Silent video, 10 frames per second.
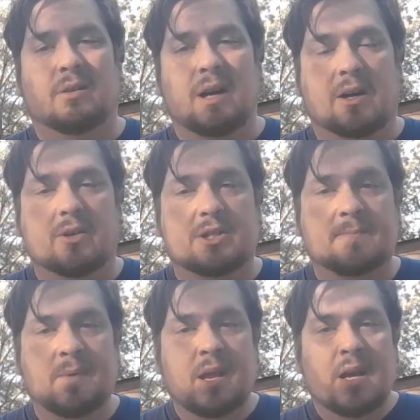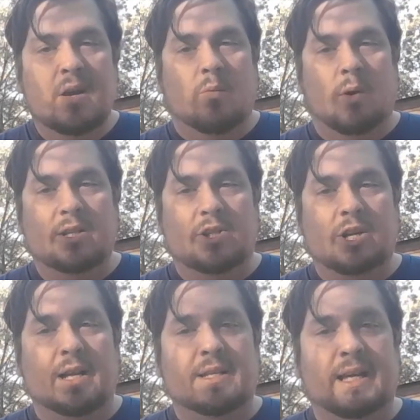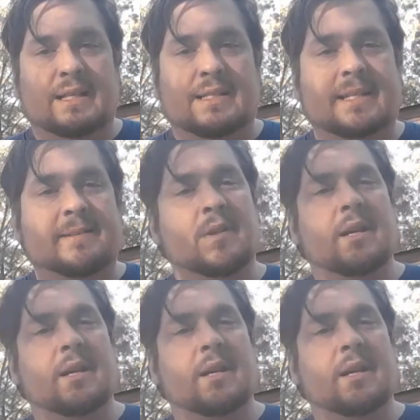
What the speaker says: Congress. One is John Dickinson.